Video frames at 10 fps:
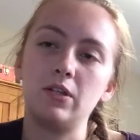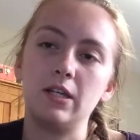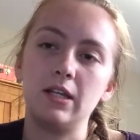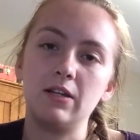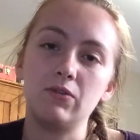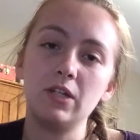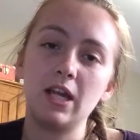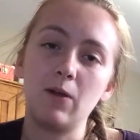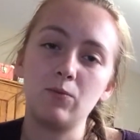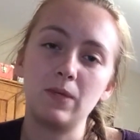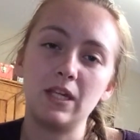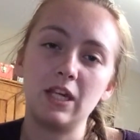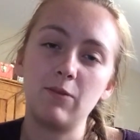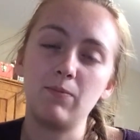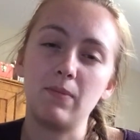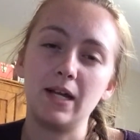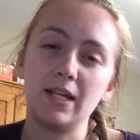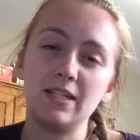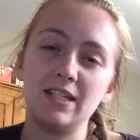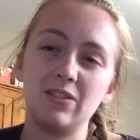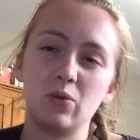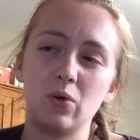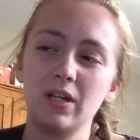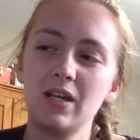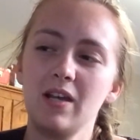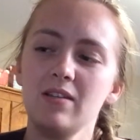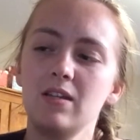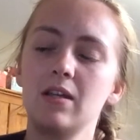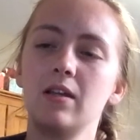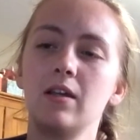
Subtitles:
and it really helps me keep my teas organized.